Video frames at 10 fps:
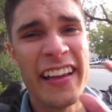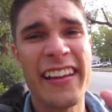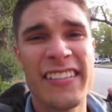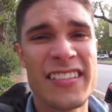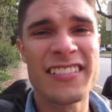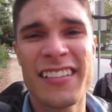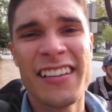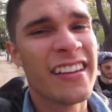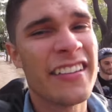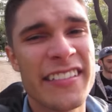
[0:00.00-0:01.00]
and you just
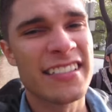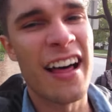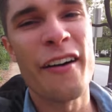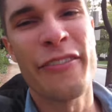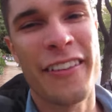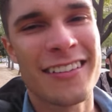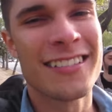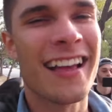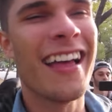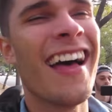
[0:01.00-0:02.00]
you're just laughing you're
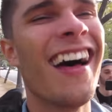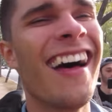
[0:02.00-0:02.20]
just like